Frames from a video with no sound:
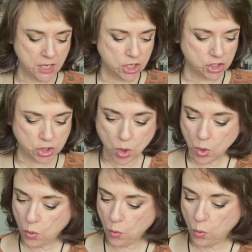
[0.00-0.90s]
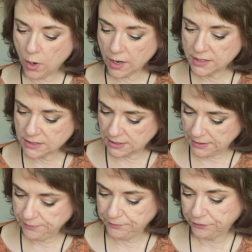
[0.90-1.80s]
So, what I
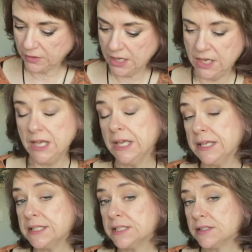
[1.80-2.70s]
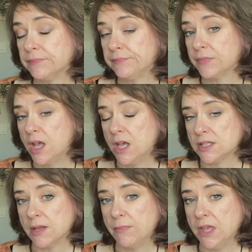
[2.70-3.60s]
see is
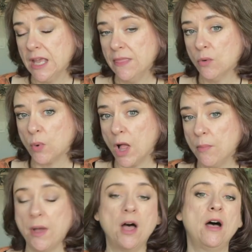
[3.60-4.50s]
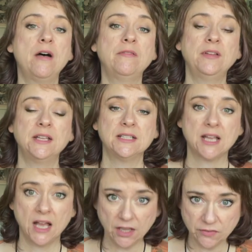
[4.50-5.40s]
something in the realm of
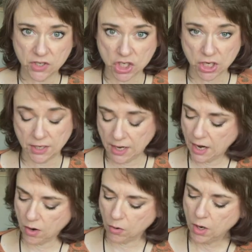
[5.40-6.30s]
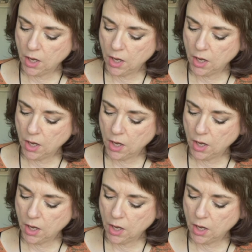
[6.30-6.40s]
television. Now,